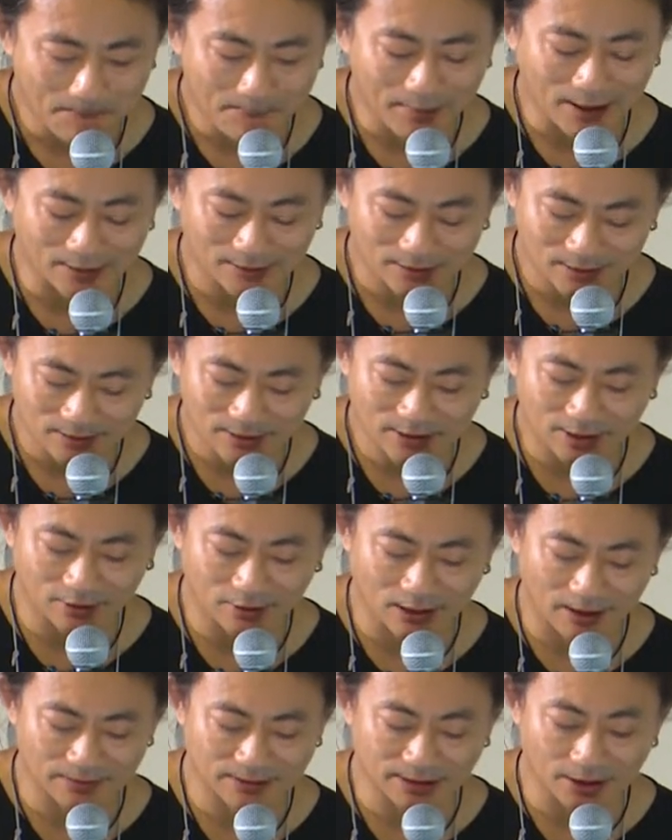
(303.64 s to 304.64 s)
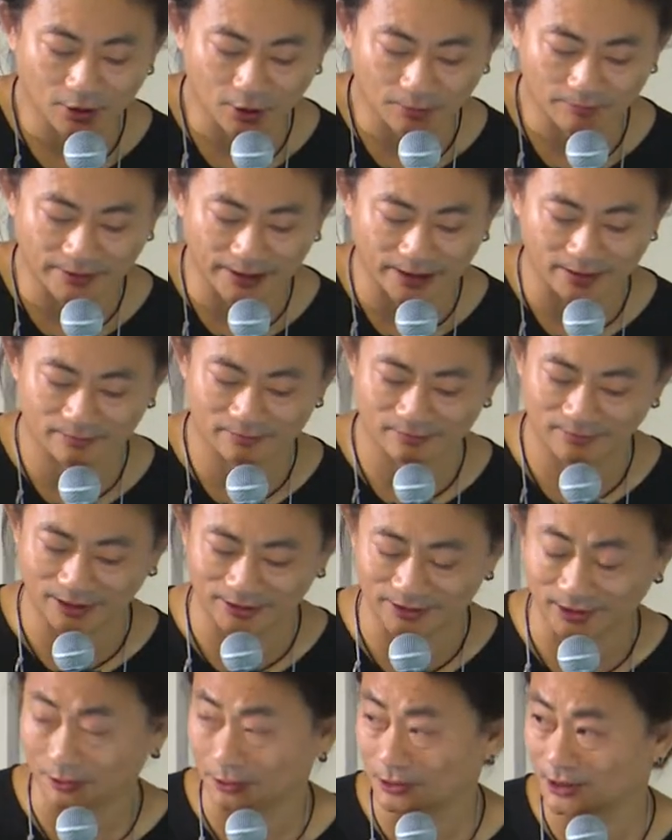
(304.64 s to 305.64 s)
But co-ops hope that
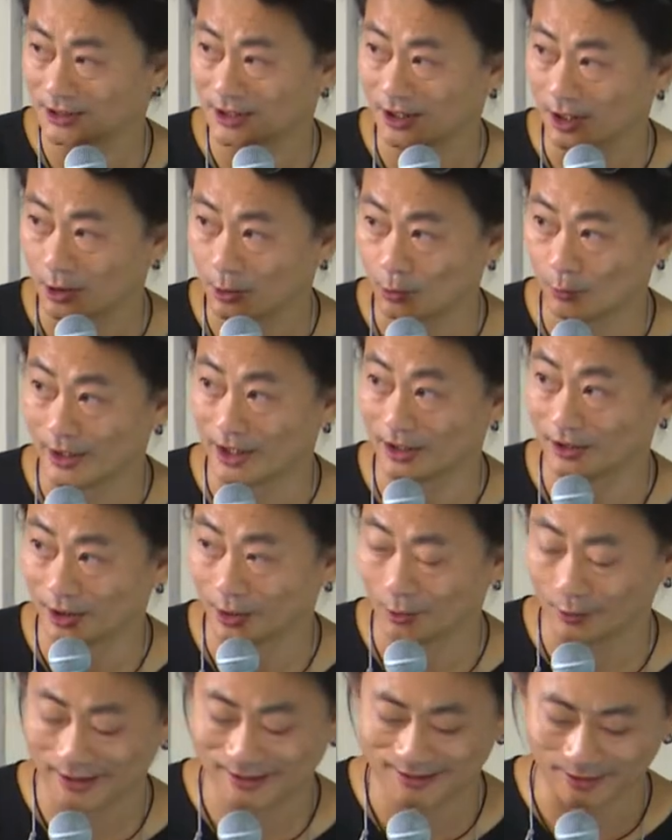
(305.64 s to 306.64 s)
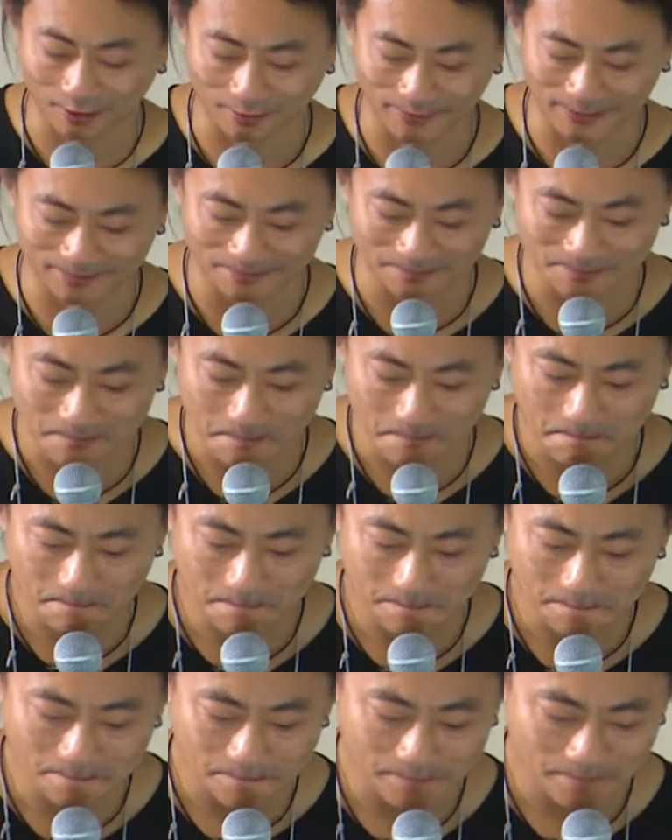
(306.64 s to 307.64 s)
the door will always open.
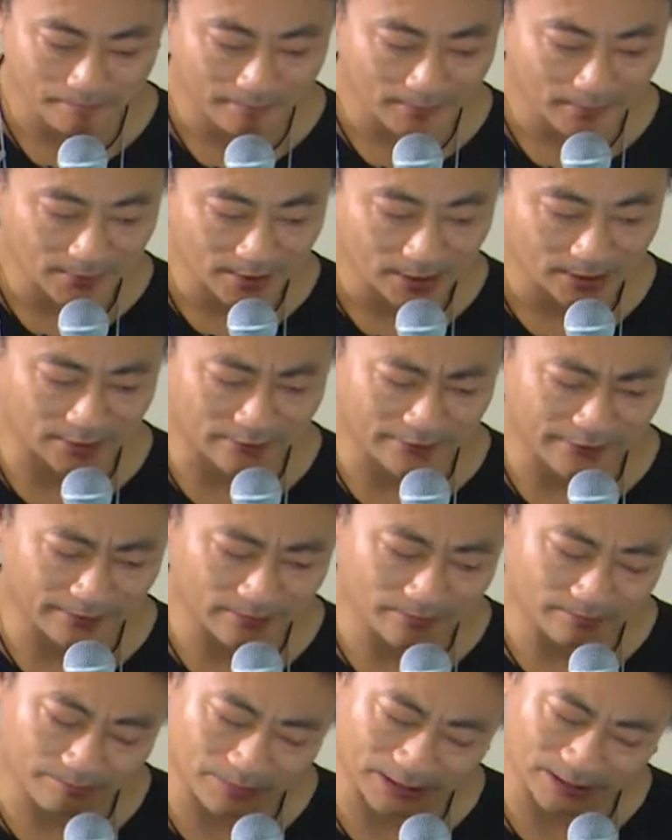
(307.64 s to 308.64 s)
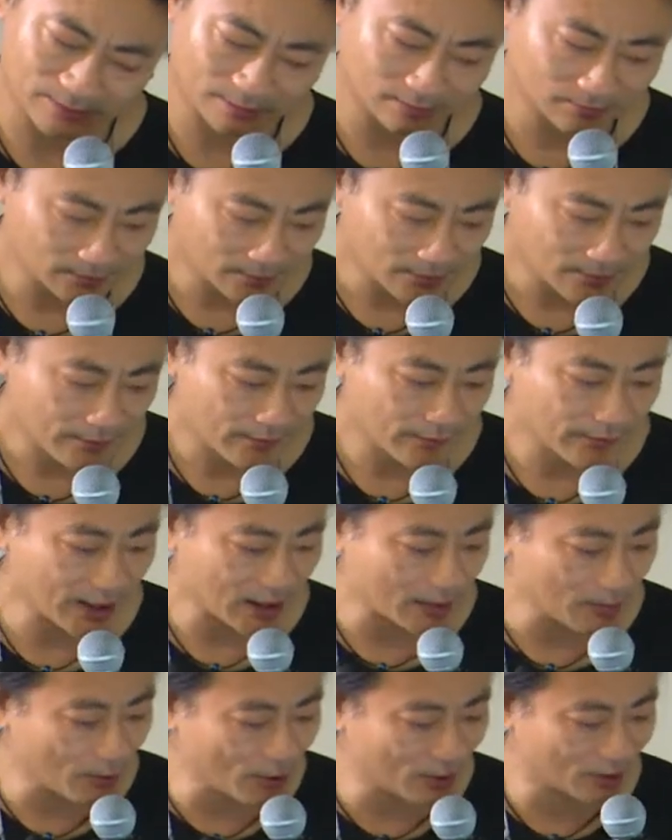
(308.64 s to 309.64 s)
So, th but they
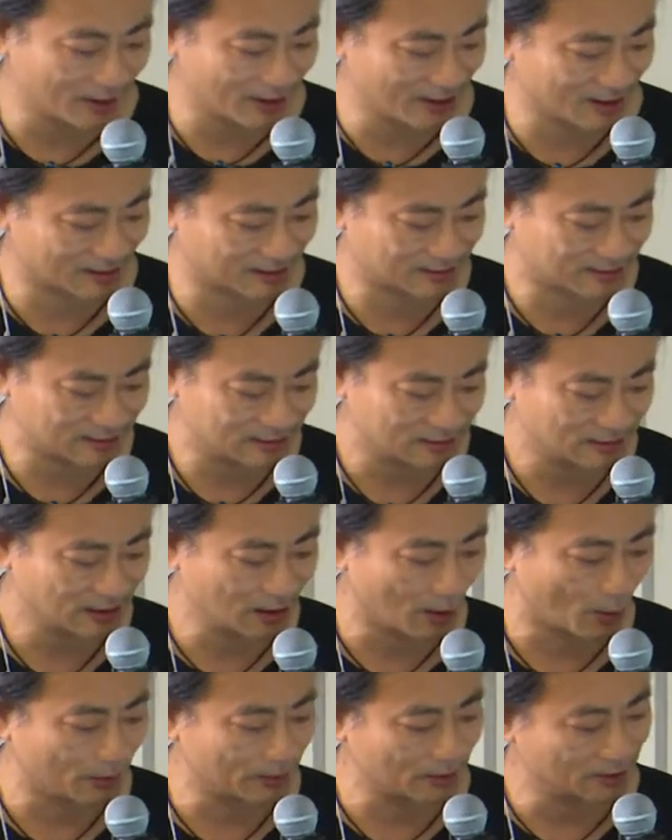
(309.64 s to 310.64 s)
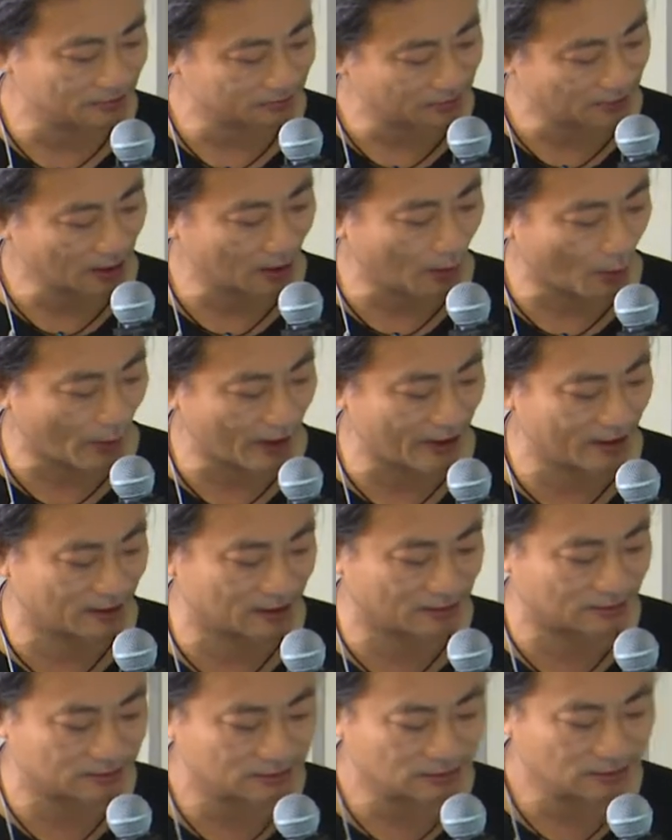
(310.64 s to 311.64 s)
are more or less
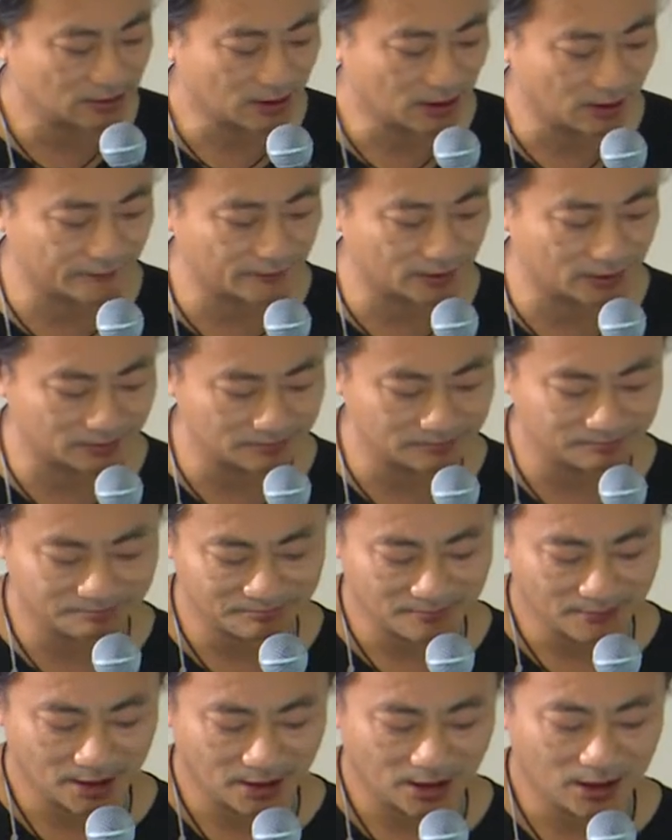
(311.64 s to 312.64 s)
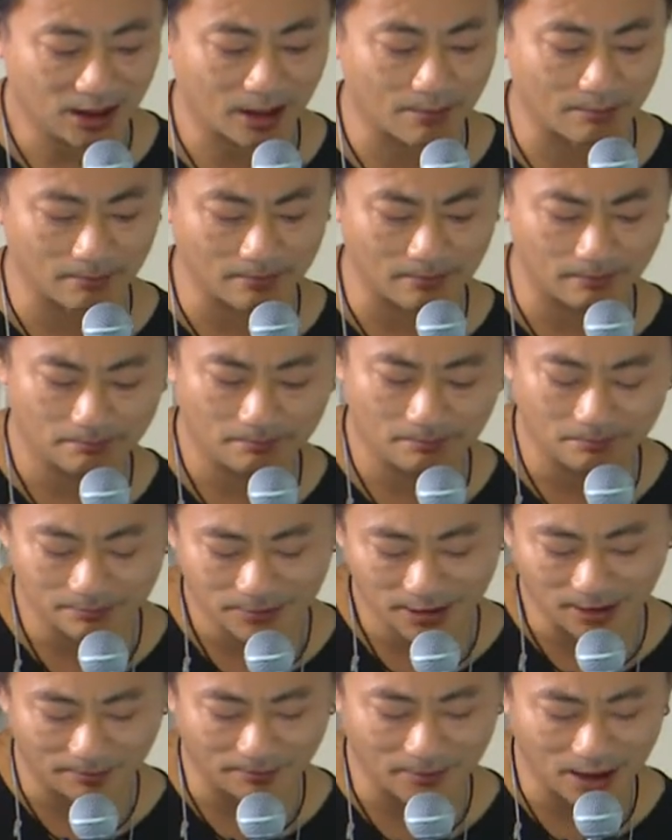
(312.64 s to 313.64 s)
aware of the com
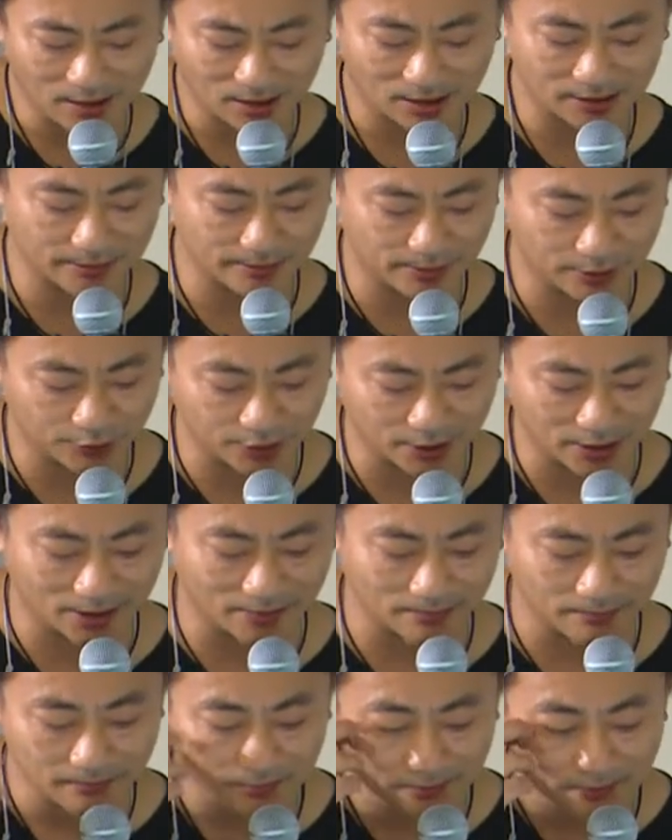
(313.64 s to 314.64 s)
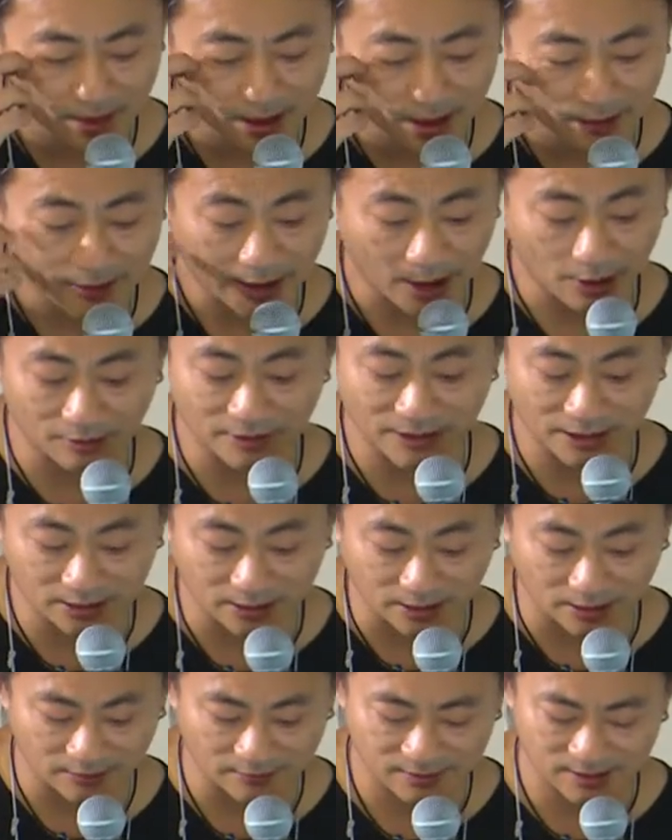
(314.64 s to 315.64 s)
commonality between them. They all
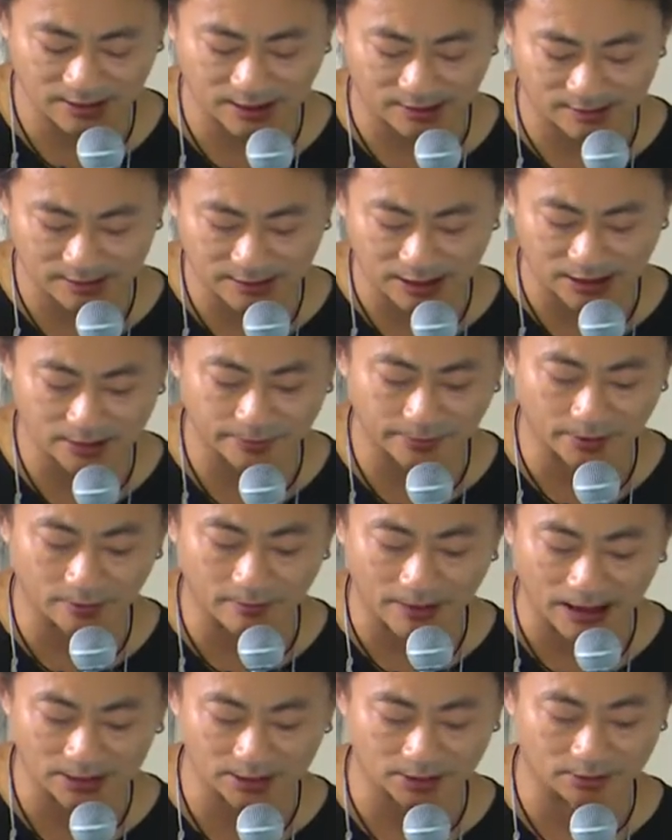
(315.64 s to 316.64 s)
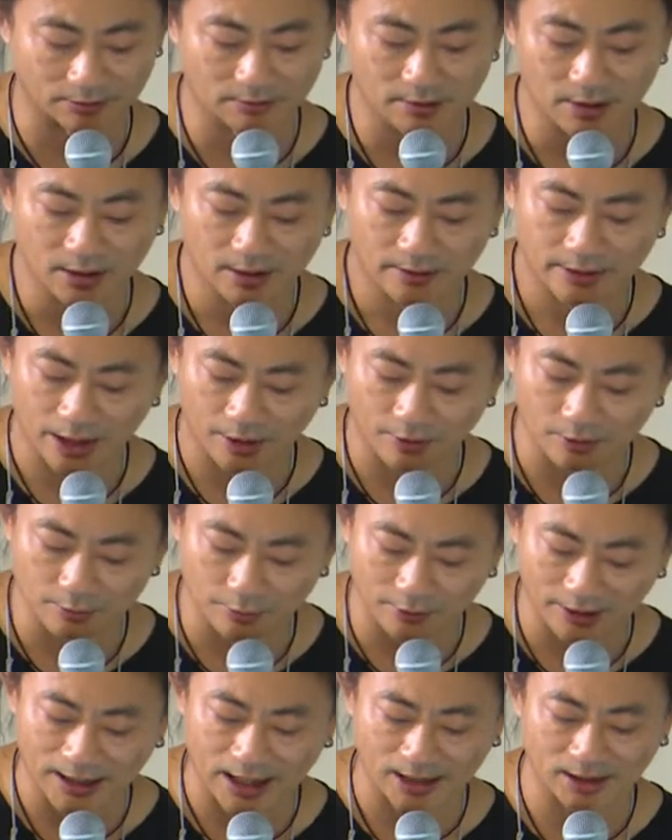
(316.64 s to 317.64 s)
need a sustainable model. They all
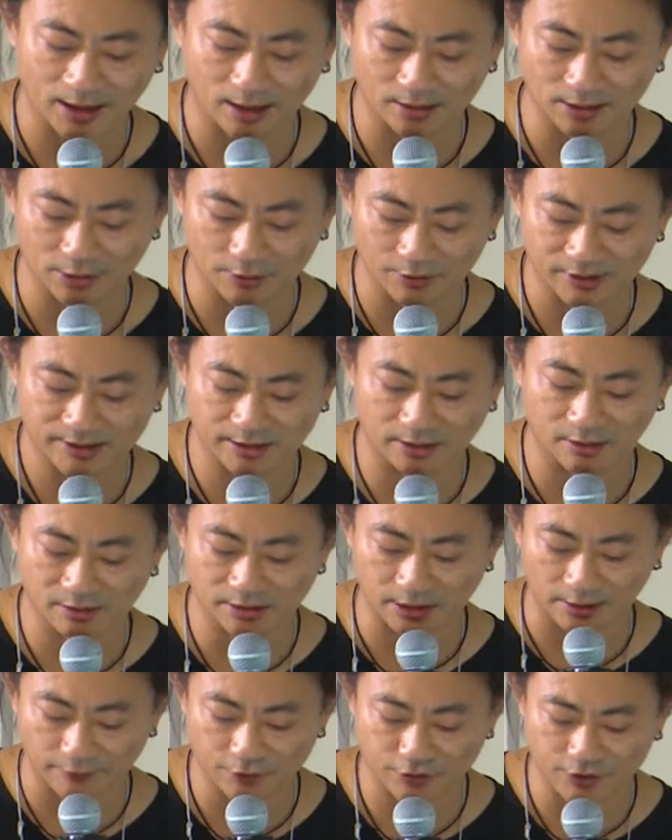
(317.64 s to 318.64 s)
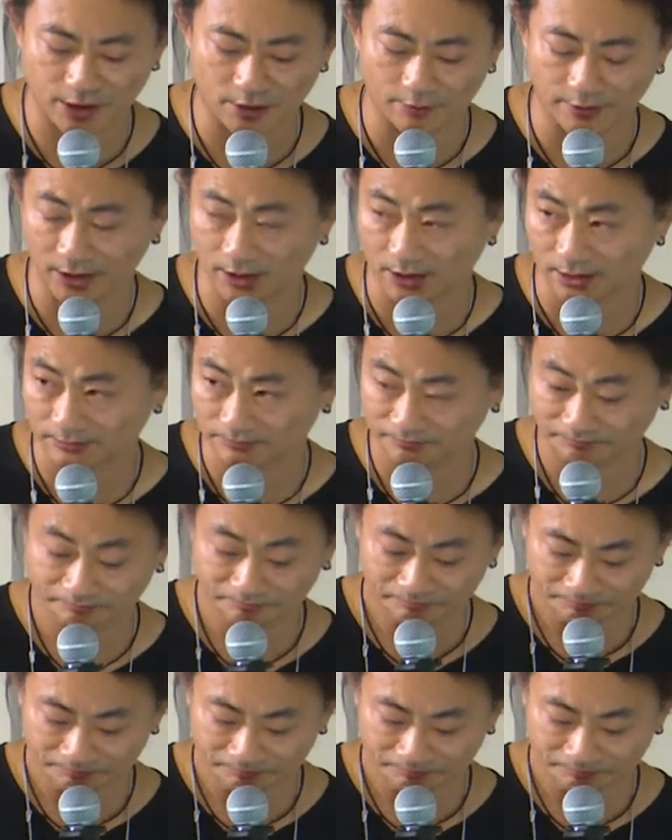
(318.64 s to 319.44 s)
rely on the results of sharing and